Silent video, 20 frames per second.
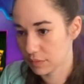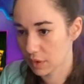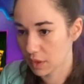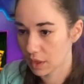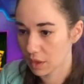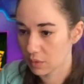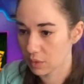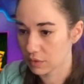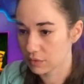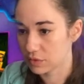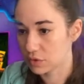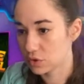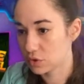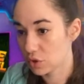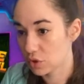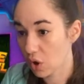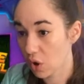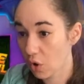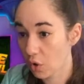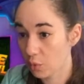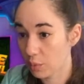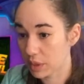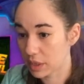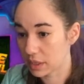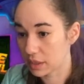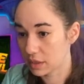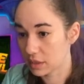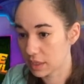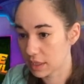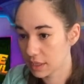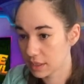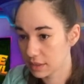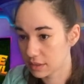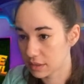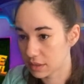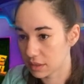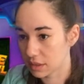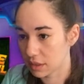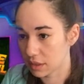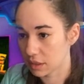We have so many things
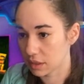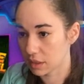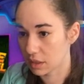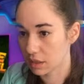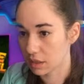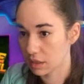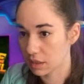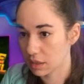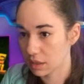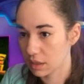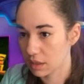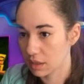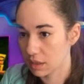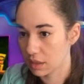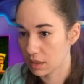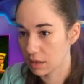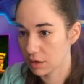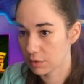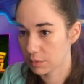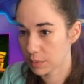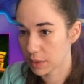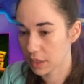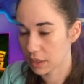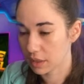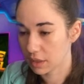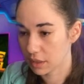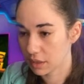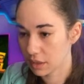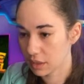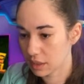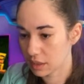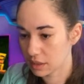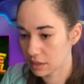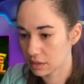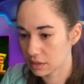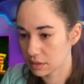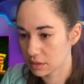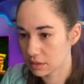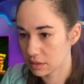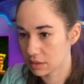in here. Oh my
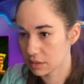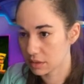goodness.